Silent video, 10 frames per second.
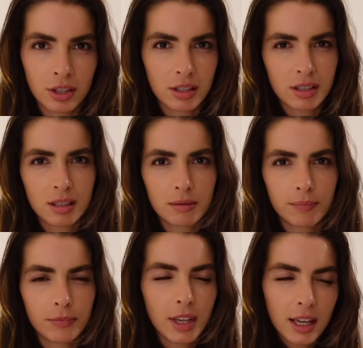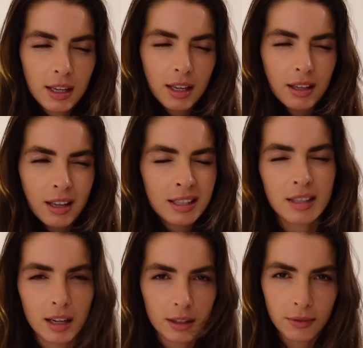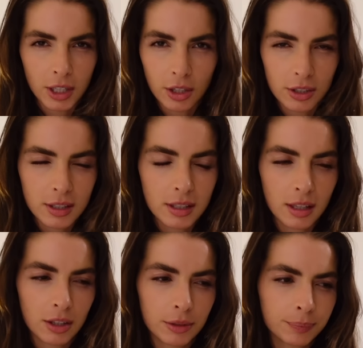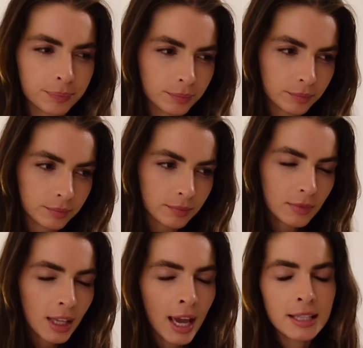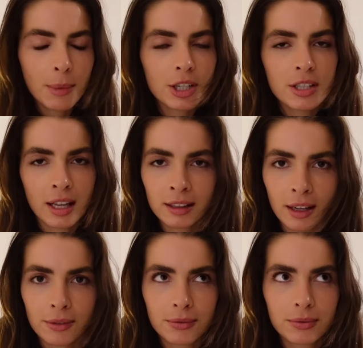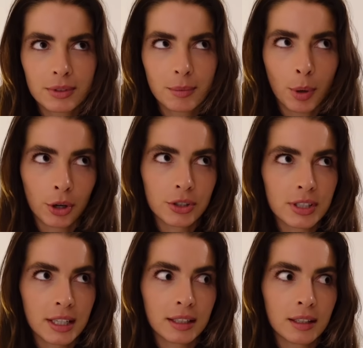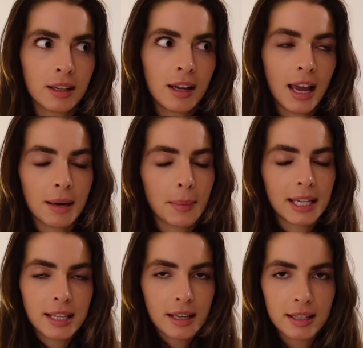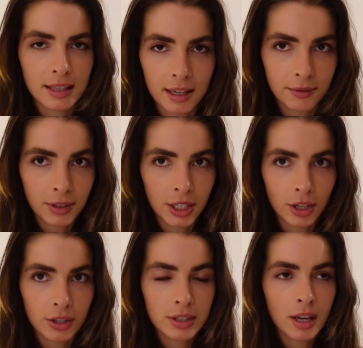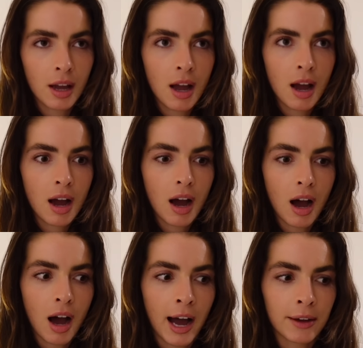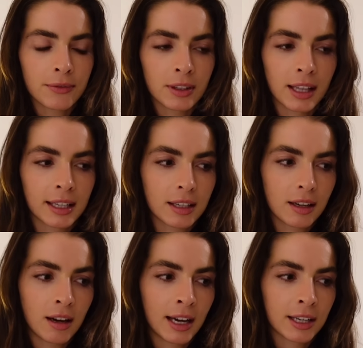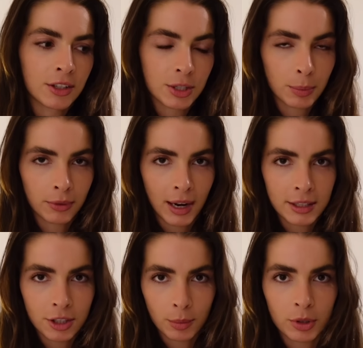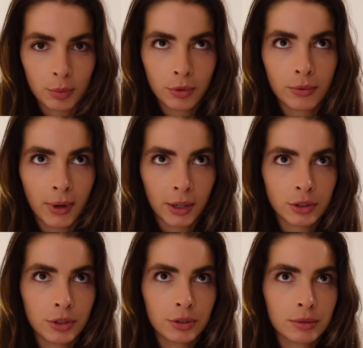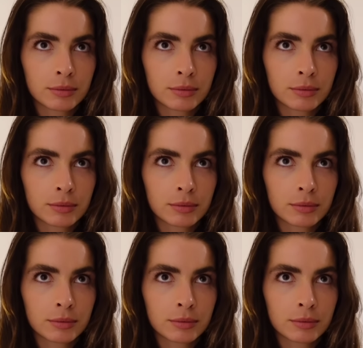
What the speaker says: just aesthetic videos. Because I know as much as I love posting and making aesthetic videos, I feel like I can just provide so much more value